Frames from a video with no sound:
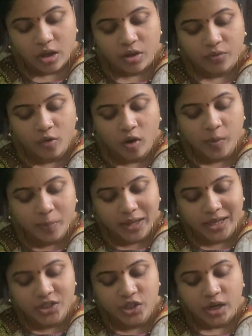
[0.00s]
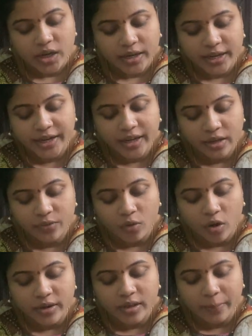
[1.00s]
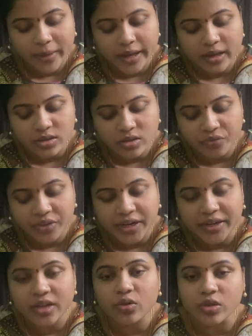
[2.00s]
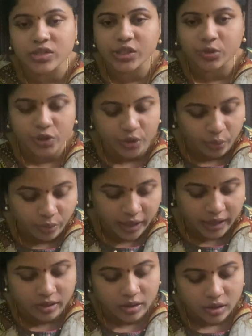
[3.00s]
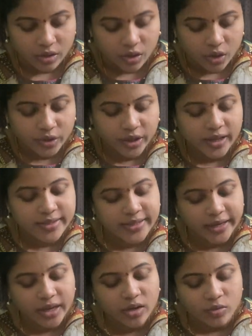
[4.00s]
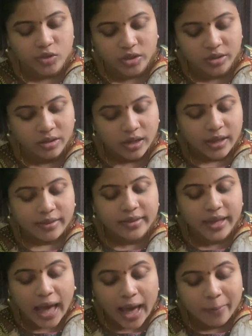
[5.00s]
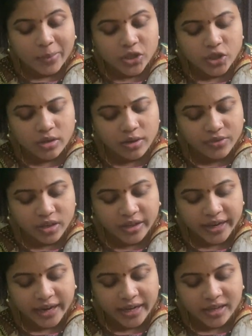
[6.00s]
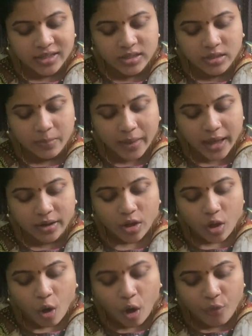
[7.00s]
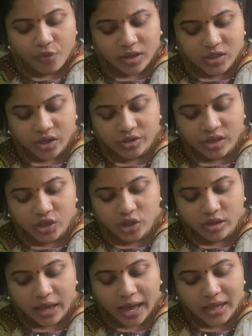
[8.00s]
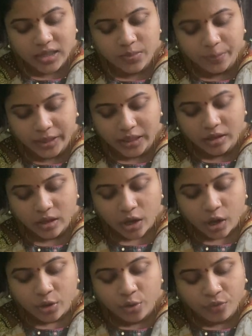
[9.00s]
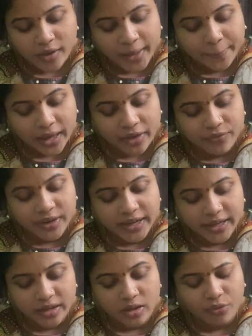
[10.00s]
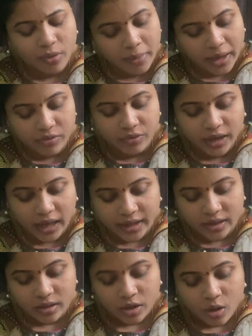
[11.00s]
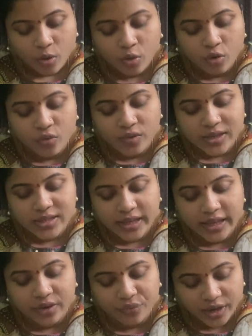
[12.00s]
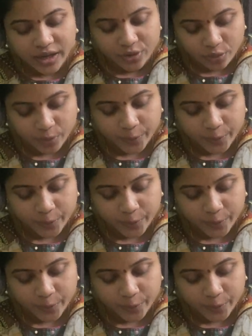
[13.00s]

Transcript: What pledge did he want the makers of the Indian Constitution to take? Okay, second question, the ambition of the greatest man of our generation has been to wipe every tear from every eye. Who was he referring to?